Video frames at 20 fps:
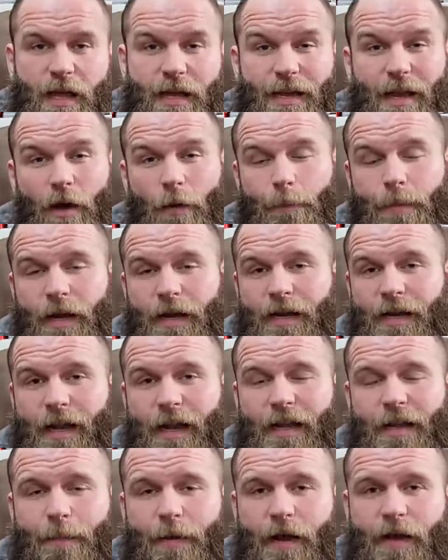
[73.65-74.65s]
Now, being an
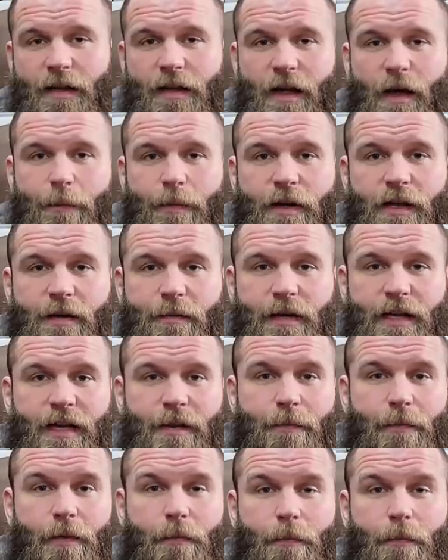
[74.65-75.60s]
independent company again,